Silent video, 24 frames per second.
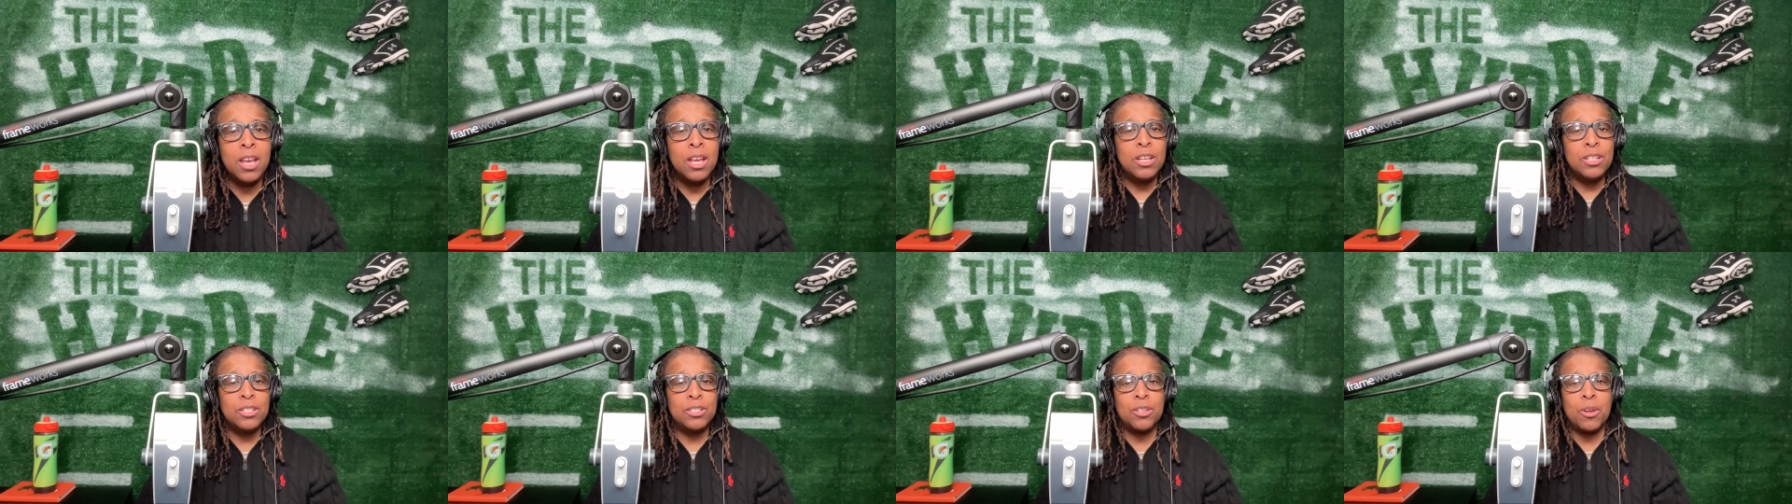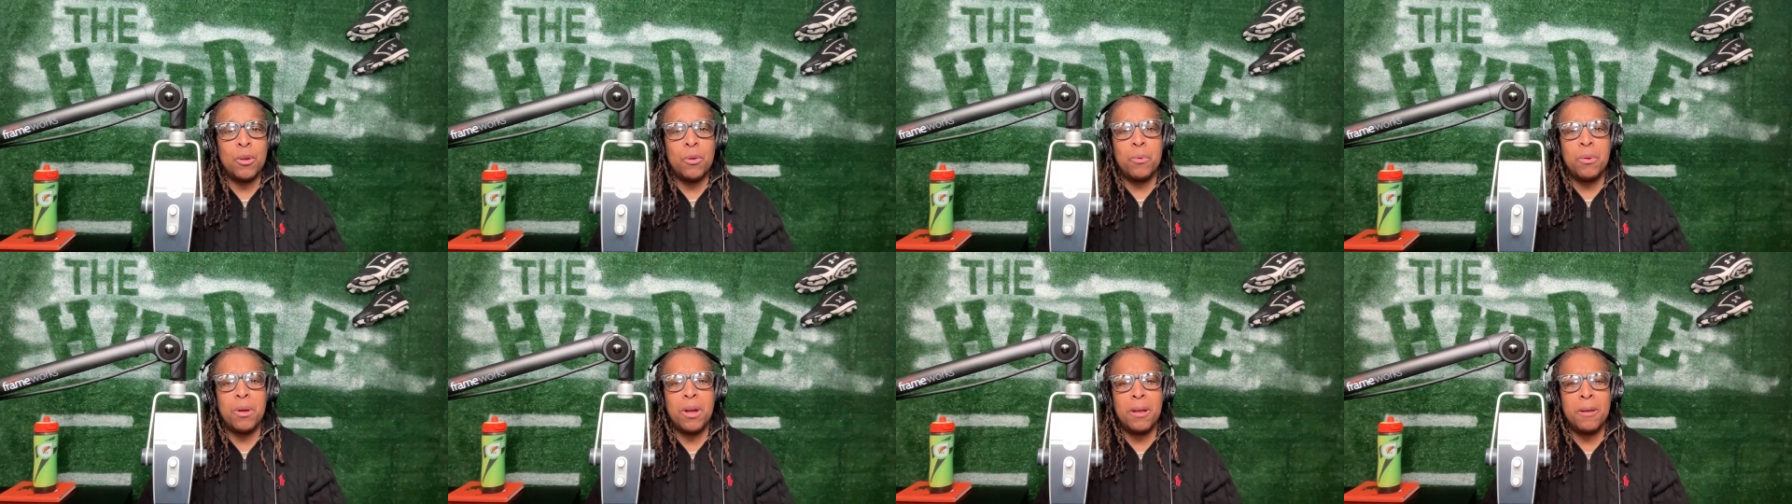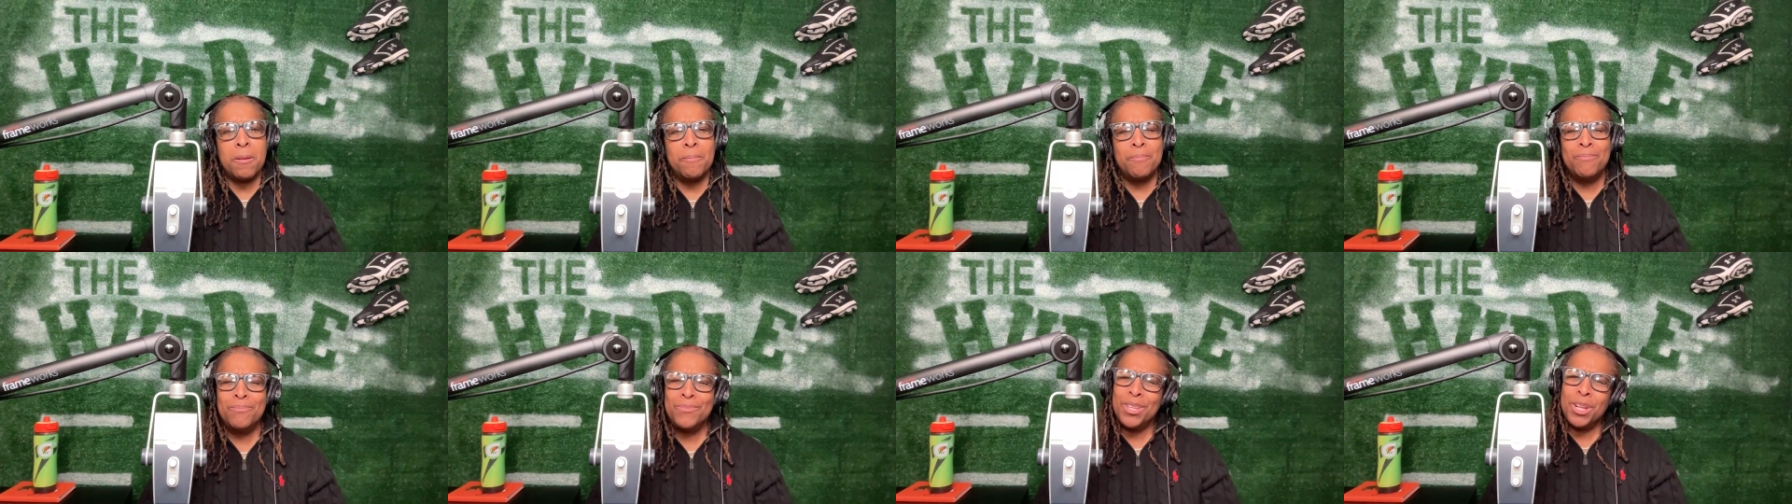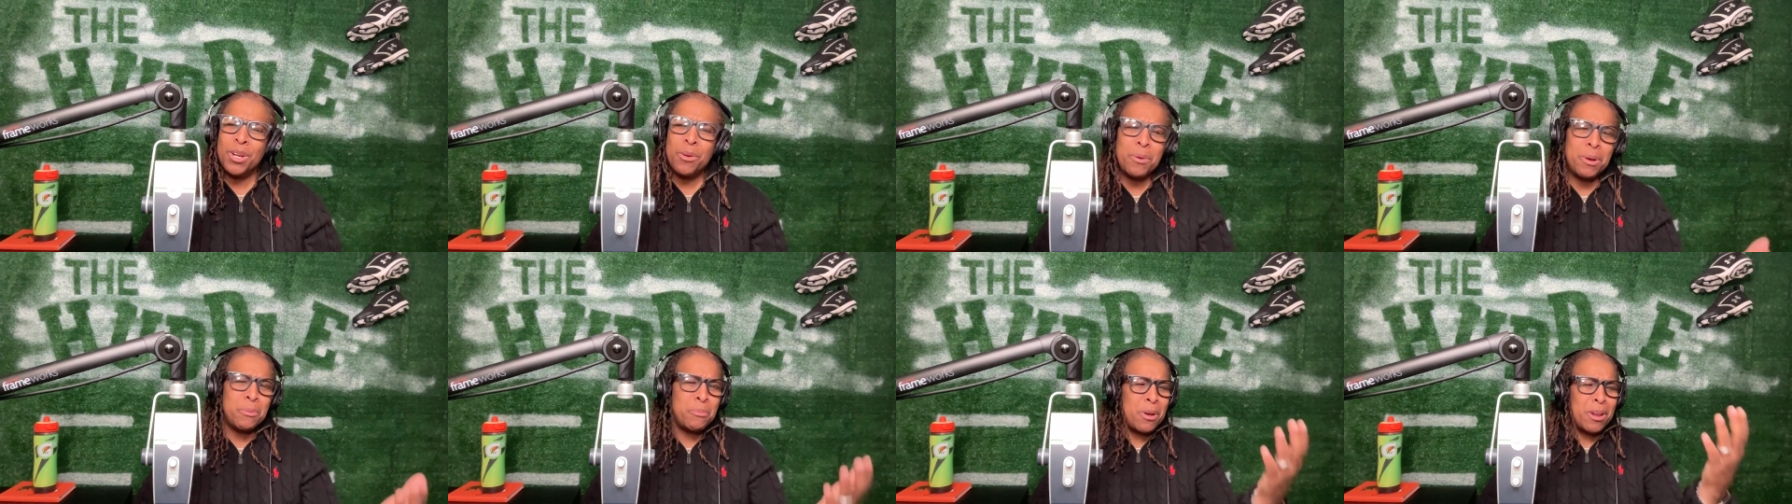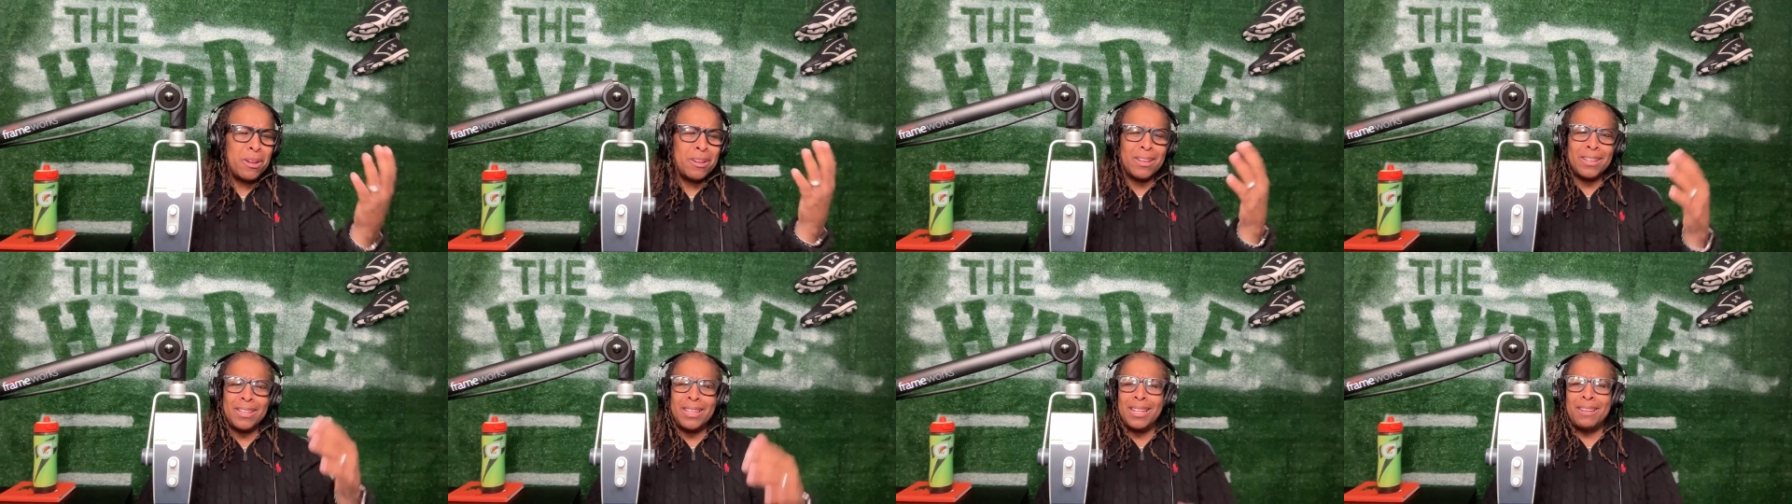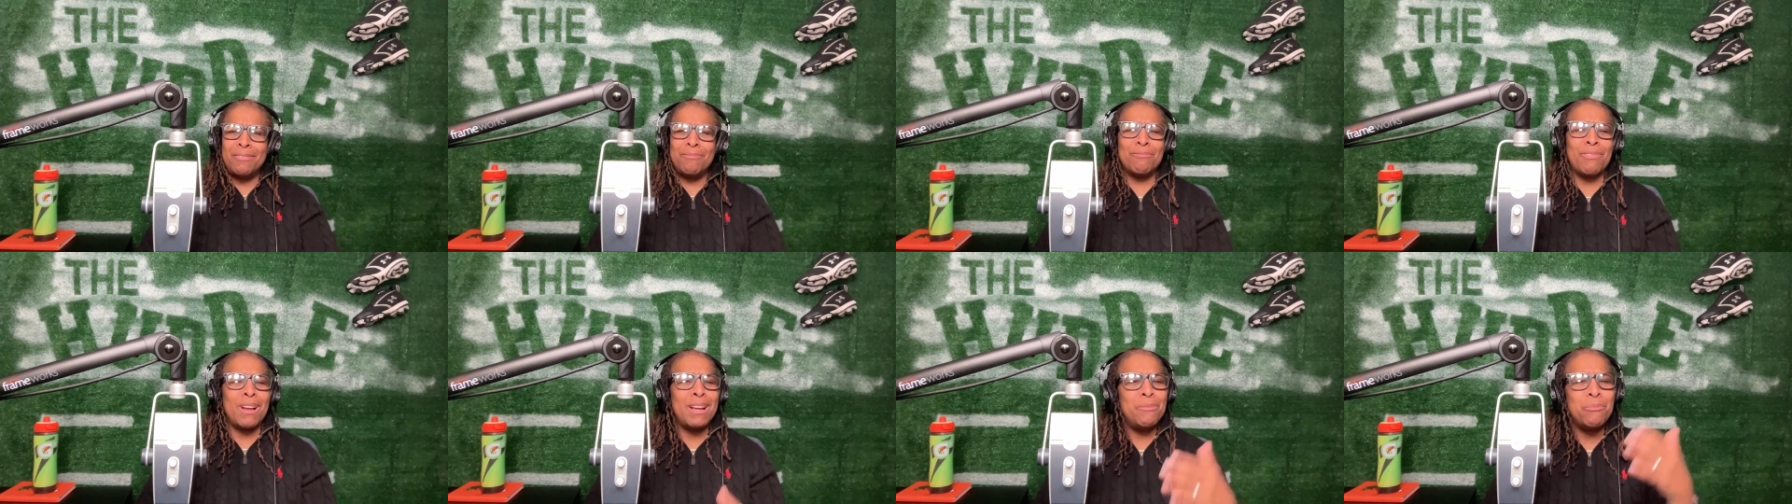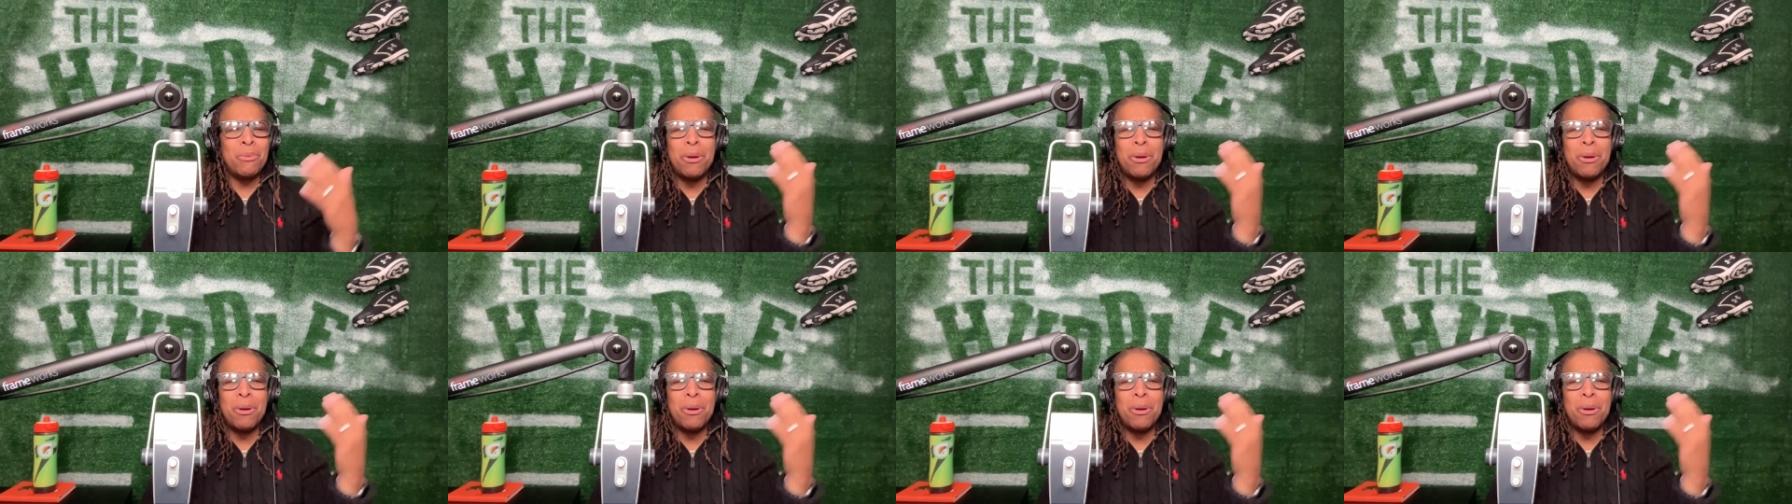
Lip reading: So, you know what? Why not get it right?